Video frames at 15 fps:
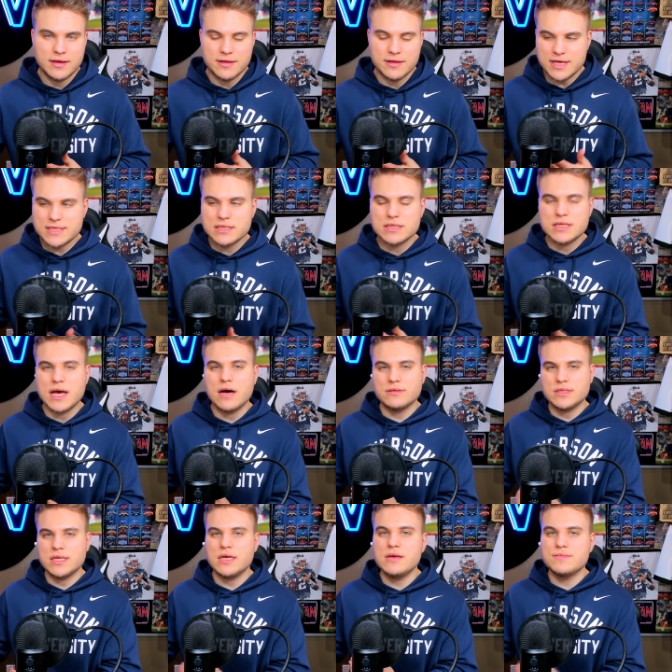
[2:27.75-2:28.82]
This is how
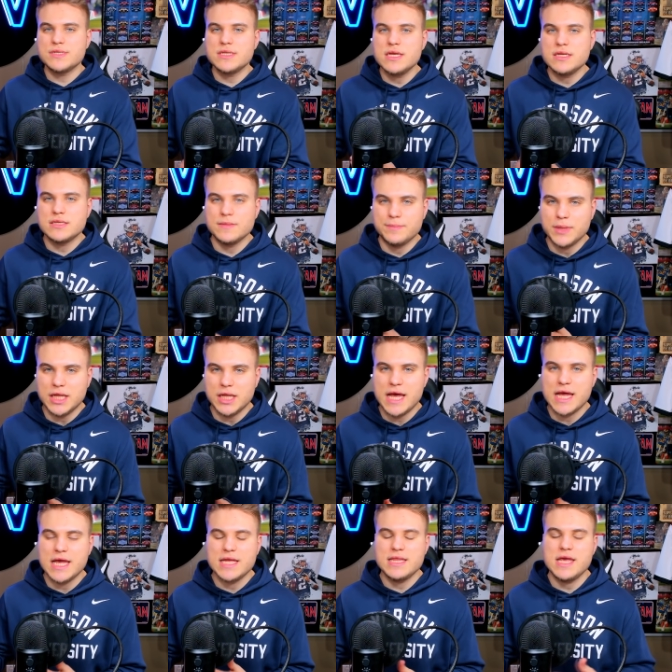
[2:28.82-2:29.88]
teams need to
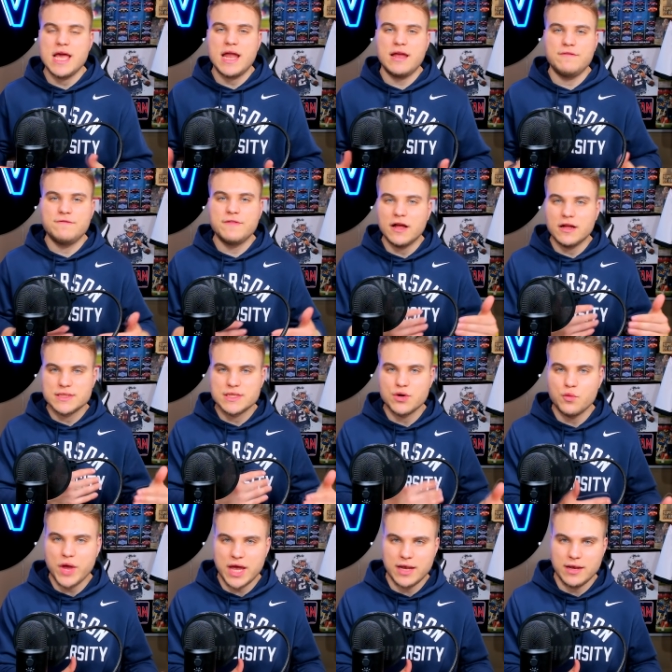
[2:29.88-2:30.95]
play in the NFL to
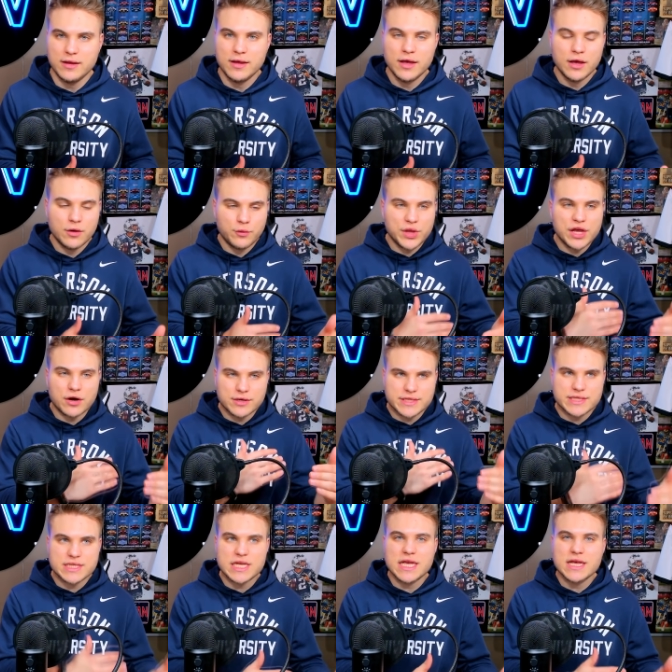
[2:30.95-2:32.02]
win. We are
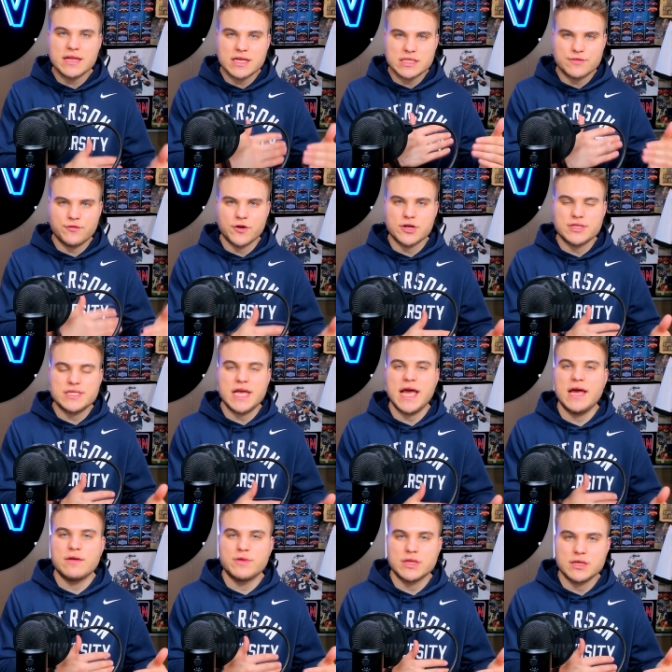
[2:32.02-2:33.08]
seeing this
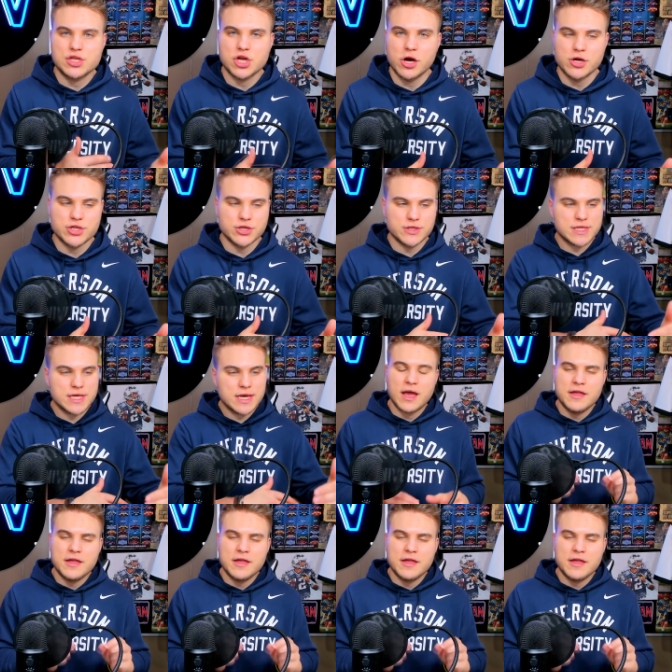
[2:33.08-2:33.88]
firsthand with the Chargers.